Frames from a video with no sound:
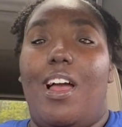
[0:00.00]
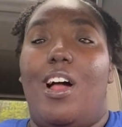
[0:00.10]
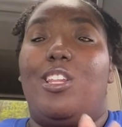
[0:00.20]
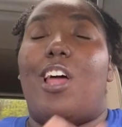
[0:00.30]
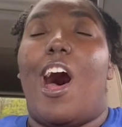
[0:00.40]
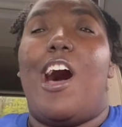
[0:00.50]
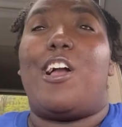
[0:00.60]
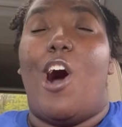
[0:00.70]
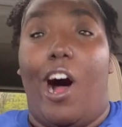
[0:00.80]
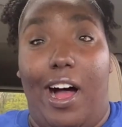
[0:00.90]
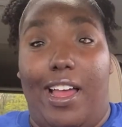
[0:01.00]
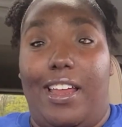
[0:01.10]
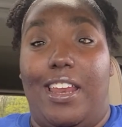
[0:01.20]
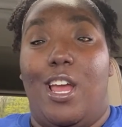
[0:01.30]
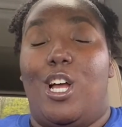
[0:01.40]
Log
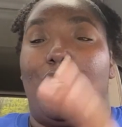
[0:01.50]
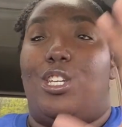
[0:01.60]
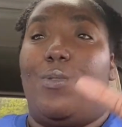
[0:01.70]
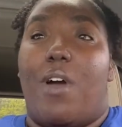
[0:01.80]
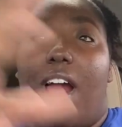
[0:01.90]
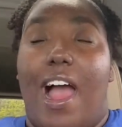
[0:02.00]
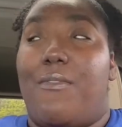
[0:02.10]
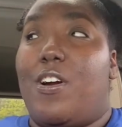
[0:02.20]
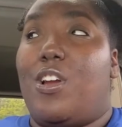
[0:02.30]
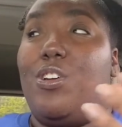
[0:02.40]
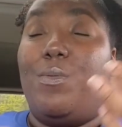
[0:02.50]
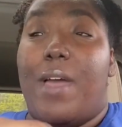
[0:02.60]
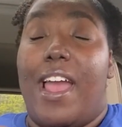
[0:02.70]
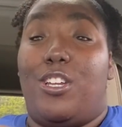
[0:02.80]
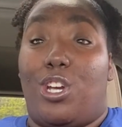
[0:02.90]
on to wherever you
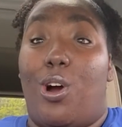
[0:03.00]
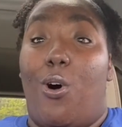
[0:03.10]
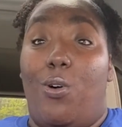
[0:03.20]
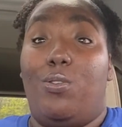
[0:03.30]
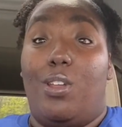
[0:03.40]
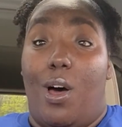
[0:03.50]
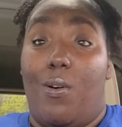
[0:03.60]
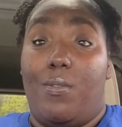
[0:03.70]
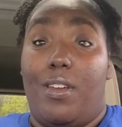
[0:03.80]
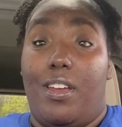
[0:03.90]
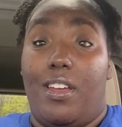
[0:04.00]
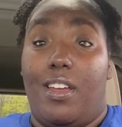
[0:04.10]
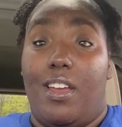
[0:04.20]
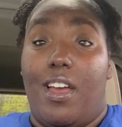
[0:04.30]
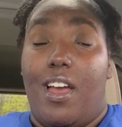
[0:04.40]
paid your old loan
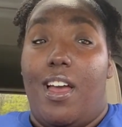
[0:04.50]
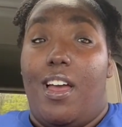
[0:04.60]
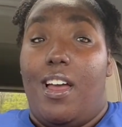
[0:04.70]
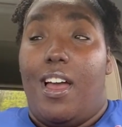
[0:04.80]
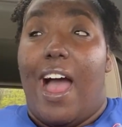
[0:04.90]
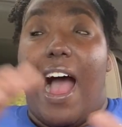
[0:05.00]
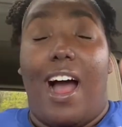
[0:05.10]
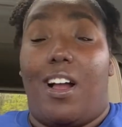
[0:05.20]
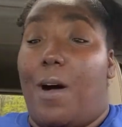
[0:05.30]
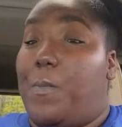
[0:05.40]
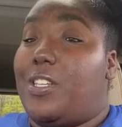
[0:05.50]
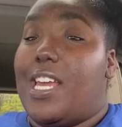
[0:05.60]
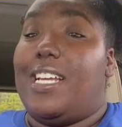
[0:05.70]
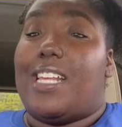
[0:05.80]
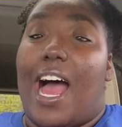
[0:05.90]
a couple
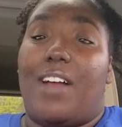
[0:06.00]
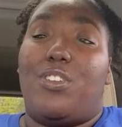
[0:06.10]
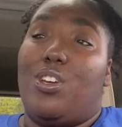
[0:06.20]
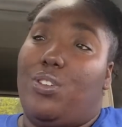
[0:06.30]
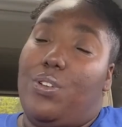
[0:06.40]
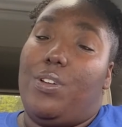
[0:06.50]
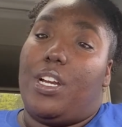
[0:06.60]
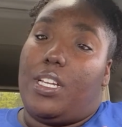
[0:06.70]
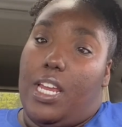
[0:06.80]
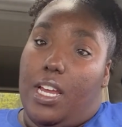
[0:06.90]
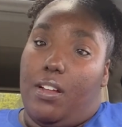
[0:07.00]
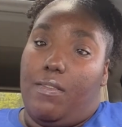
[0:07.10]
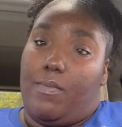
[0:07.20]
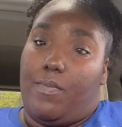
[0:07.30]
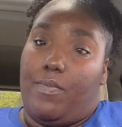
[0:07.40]
days after you do your deal,
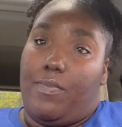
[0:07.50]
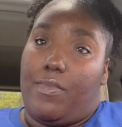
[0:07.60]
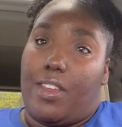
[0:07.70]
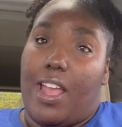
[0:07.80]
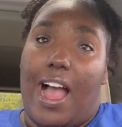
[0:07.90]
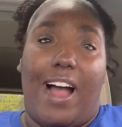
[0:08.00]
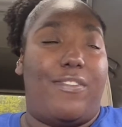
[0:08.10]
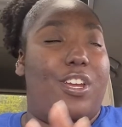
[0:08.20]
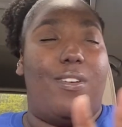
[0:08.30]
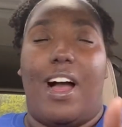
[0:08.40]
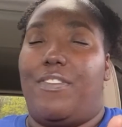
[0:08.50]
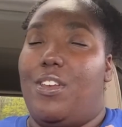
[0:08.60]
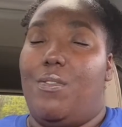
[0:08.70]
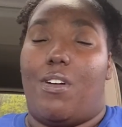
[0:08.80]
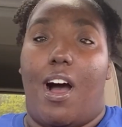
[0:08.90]
after you got the
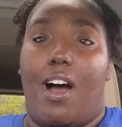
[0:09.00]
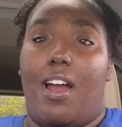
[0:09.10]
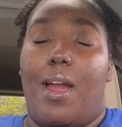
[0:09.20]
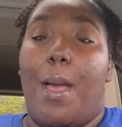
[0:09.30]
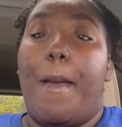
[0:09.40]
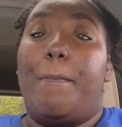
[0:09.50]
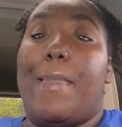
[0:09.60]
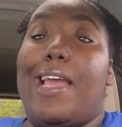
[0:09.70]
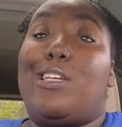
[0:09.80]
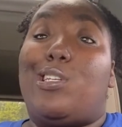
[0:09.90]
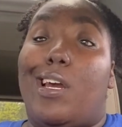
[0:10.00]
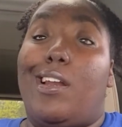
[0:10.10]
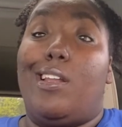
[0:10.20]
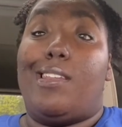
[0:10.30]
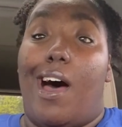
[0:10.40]
new car. Make sure
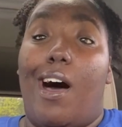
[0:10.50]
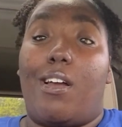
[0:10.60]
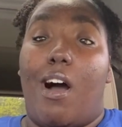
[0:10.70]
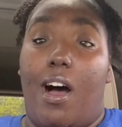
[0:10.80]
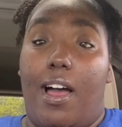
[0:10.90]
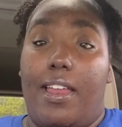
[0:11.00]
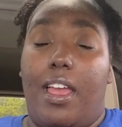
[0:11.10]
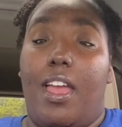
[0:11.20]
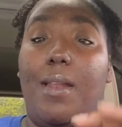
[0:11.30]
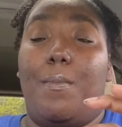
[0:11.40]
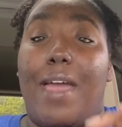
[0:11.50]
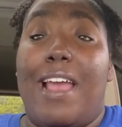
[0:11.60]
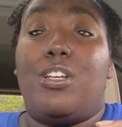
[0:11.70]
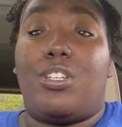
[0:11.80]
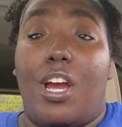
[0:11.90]
to log on and
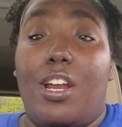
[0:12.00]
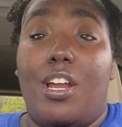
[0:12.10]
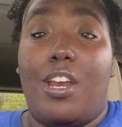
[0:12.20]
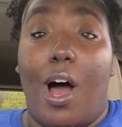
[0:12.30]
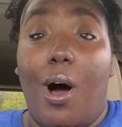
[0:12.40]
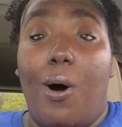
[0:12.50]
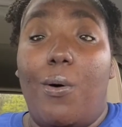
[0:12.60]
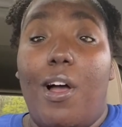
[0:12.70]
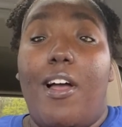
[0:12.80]
make sure to know